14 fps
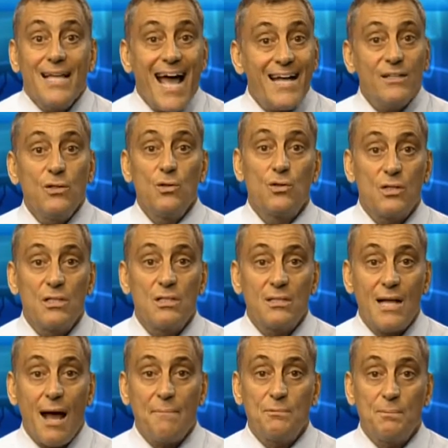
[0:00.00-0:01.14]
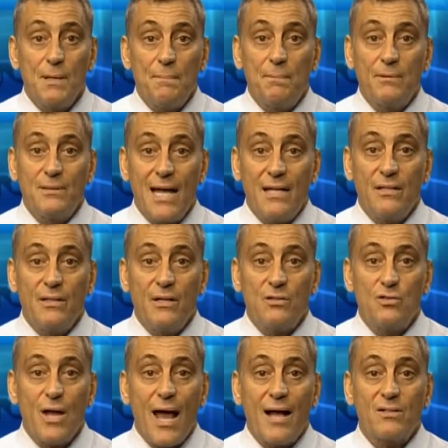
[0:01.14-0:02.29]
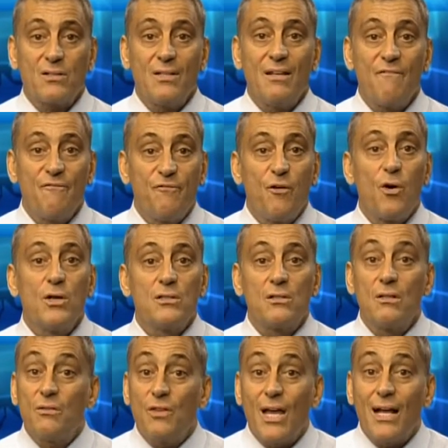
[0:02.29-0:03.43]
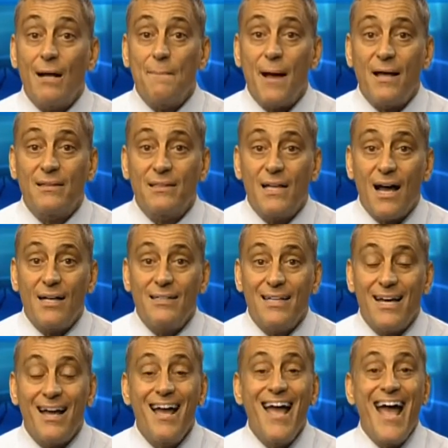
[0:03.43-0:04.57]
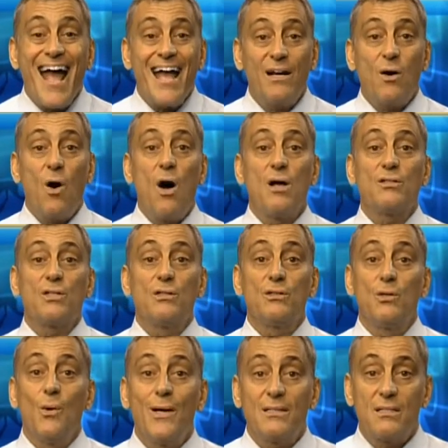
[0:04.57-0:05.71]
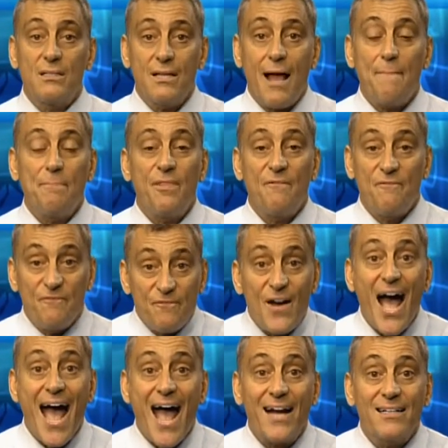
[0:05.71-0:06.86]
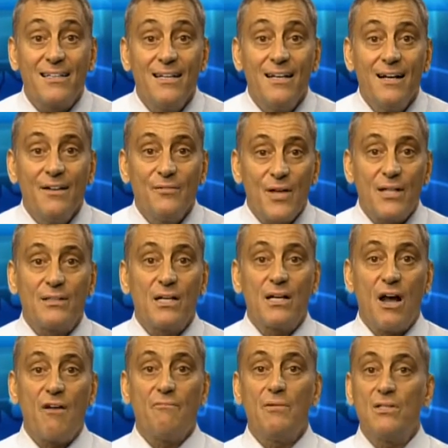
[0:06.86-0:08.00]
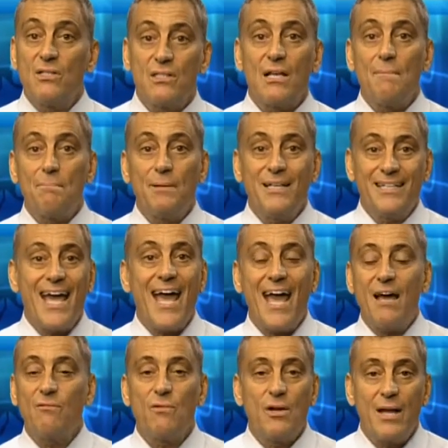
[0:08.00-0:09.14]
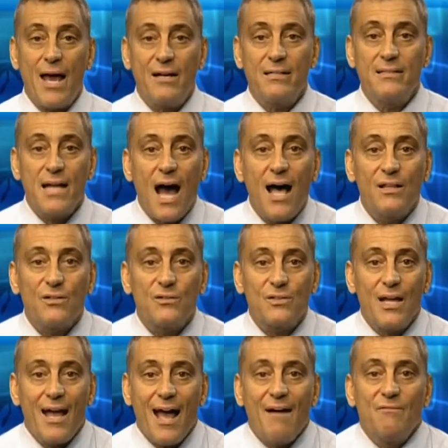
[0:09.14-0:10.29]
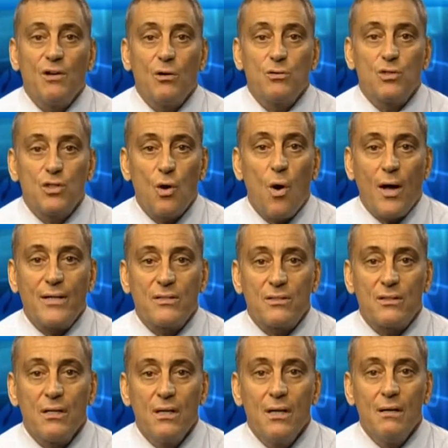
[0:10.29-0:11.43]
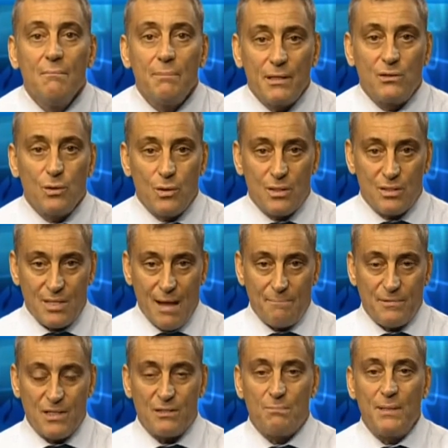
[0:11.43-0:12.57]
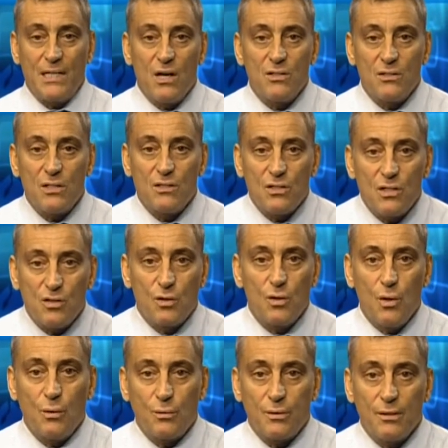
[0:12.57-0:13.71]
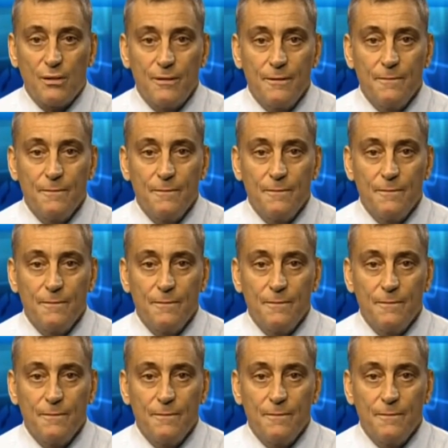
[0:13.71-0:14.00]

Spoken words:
That usually stops people dead in their tracks and they're forced to think about the idea and also to accept the fact that the government simply can't run out of dollars. They have no choice but to accept this because it's the truth.